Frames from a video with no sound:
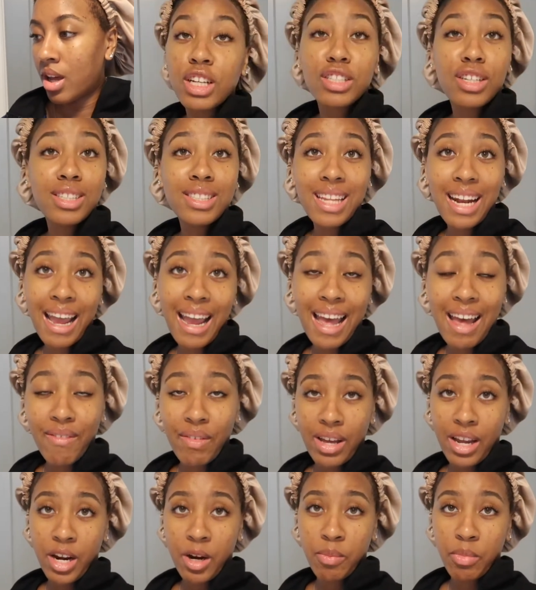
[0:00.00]
So today I have
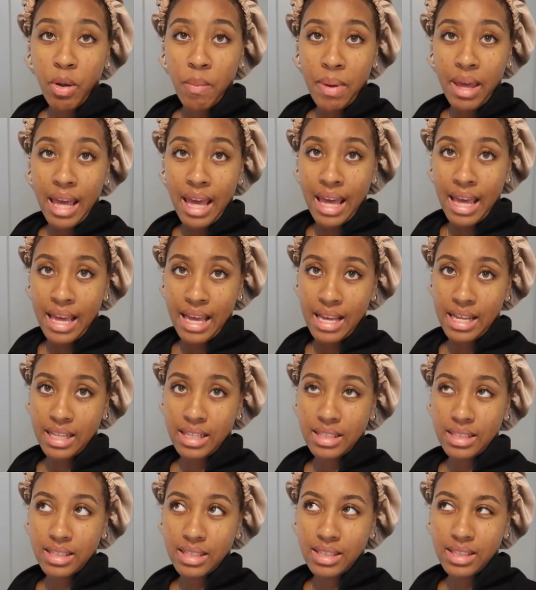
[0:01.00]
a hair appointment at
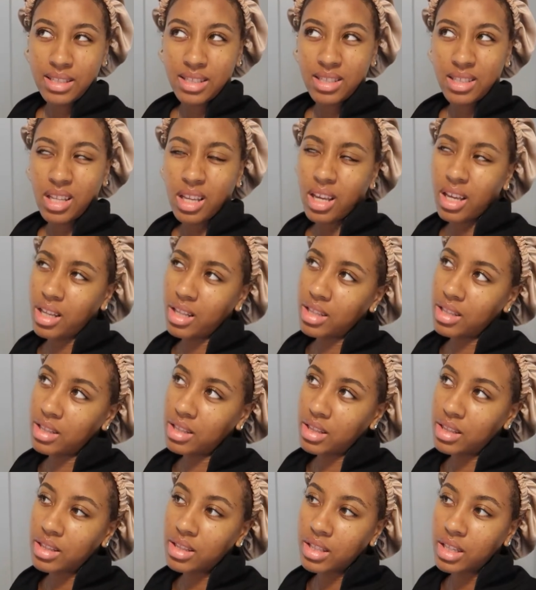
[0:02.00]

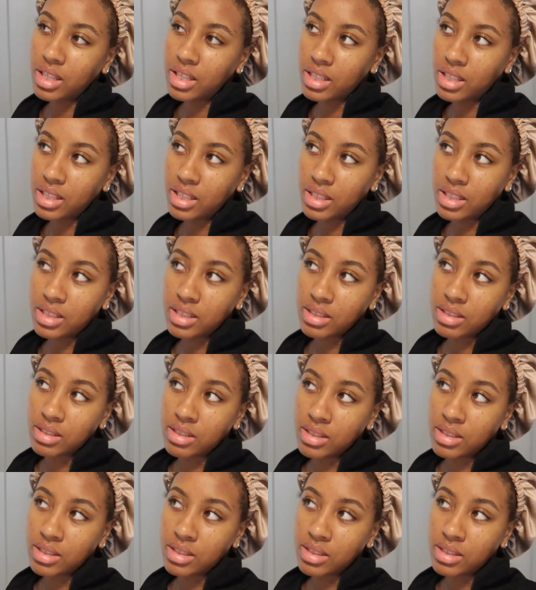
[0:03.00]
10.30